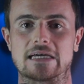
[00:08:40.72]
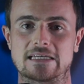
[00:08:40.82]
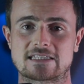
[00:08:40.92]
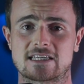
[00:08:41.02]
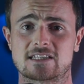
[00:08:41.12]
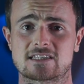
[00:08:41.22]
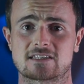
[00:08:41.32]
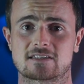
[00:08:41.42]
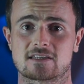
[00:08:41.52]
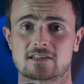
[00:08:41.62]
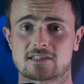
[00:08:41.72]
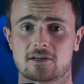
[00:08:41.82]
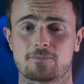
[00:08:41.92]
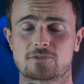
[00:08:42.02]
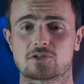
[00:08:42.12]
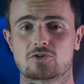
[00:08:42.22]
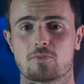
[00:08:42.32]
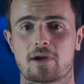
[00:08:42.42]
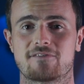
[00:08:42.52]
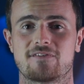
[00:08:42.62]
and sent some to
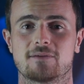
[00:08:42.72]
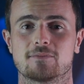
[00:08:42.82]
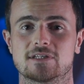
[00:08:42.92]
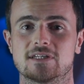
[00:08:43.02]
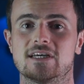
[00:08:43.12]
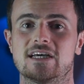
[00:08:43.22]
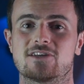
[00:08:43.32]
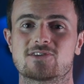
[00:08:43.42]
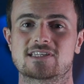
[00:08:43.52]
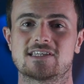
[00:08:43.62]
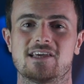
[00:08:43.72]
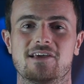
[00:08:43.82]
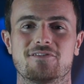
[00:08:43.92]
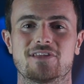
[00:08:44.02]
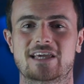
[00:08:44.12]
my family to see if the